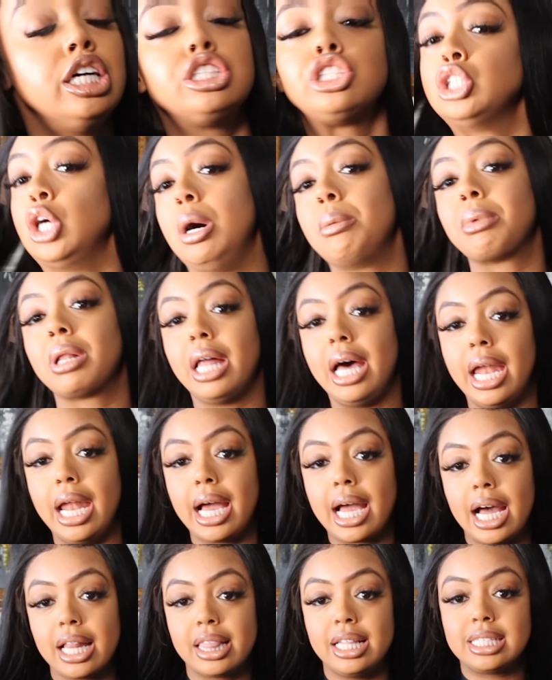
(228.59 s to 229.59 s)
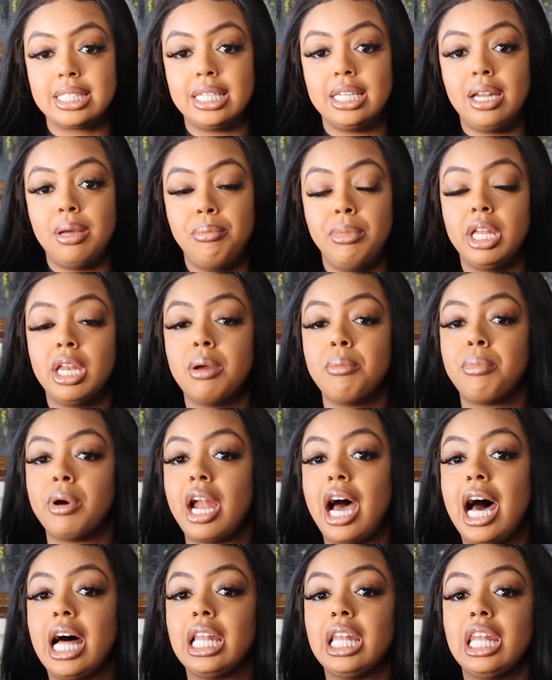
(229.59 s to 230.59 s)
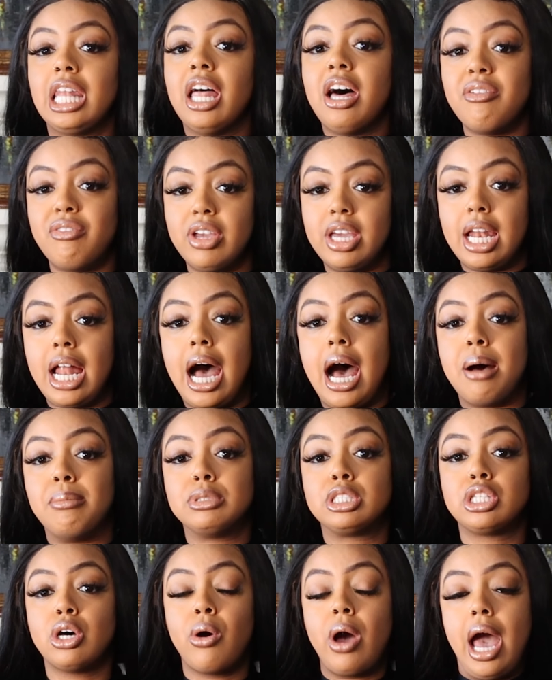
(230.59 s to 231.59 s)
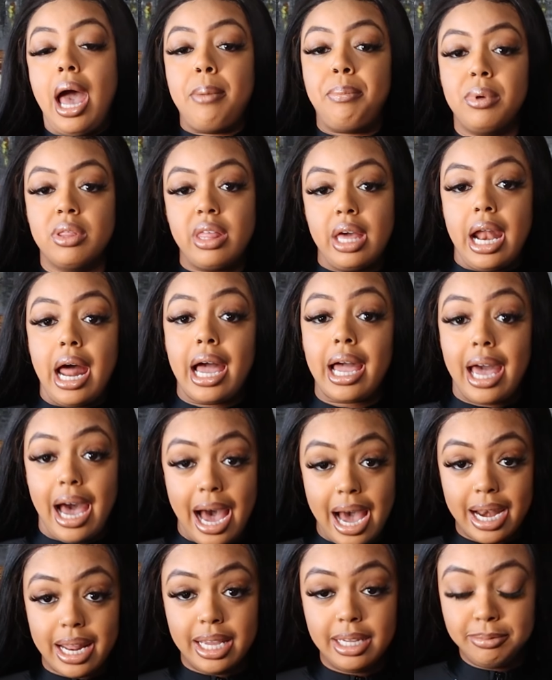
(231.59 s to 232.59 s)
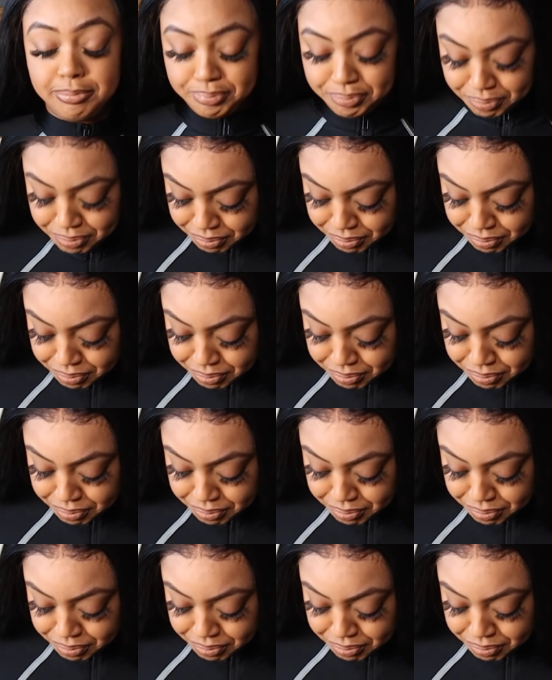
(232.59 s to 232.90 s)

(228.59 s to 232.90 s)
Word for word: So I'm glad I got this in a medium, but I love it. I'm so happy that I got it.